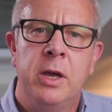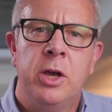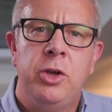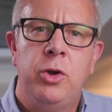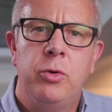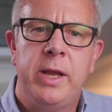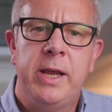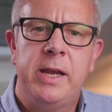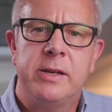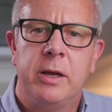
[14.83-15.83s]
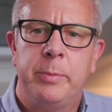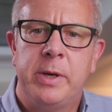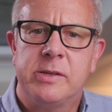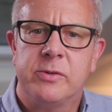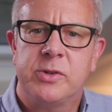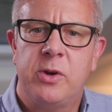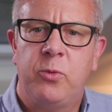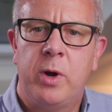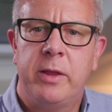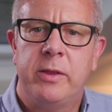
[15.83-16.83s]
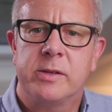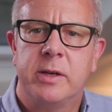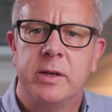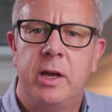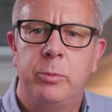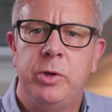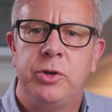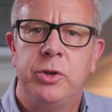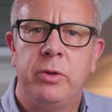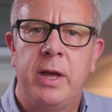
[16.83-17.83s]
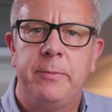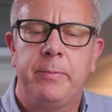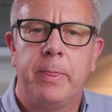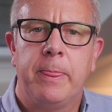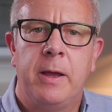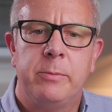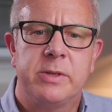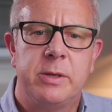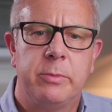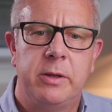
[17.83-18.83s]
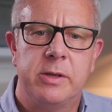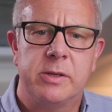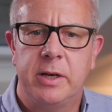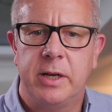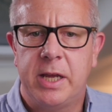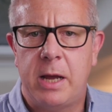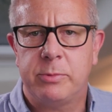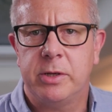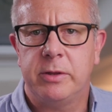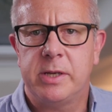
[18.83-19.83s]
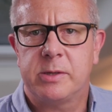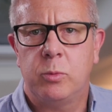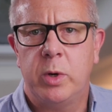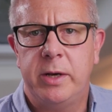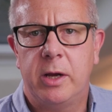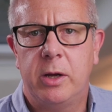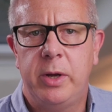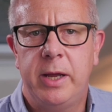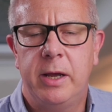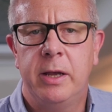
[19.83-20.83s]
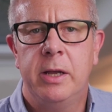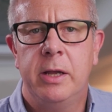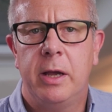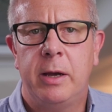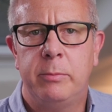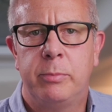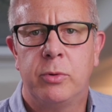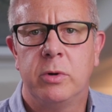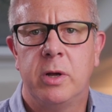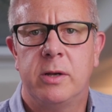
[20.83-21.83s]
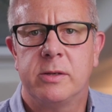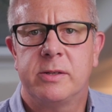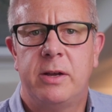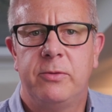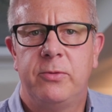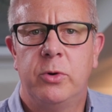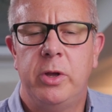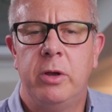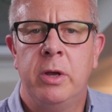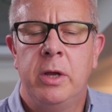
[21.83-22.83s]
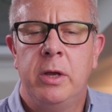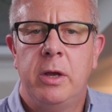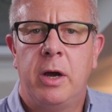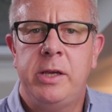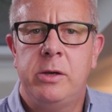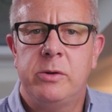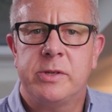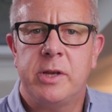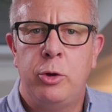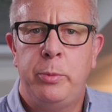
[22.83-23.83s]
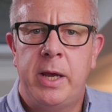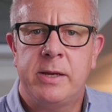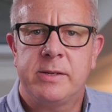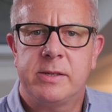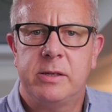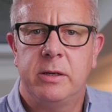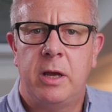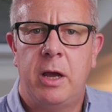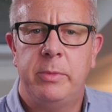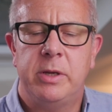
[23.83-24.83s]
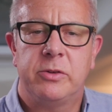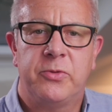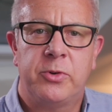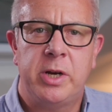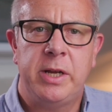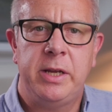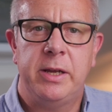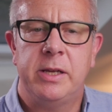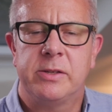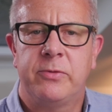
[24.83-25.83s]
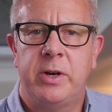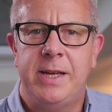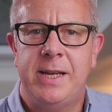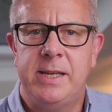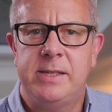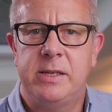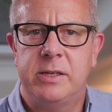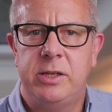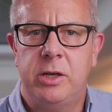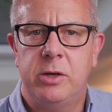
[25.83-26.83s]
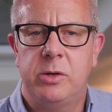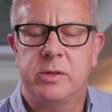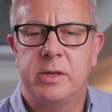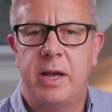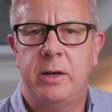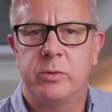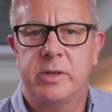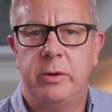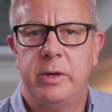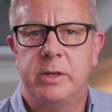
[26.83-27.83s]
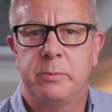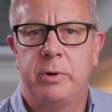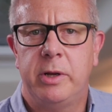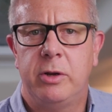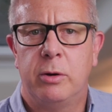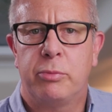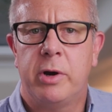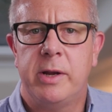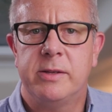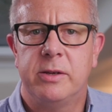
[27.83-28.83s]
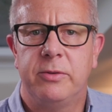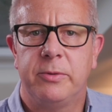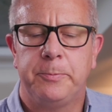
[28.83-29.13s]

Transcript: You need a piece of software that's going to help you do that, um, something that's going to capture this window here and broadcast that for you. I use OBS, um, it's free, it's very easy to use, and also it's pretty comprehensive.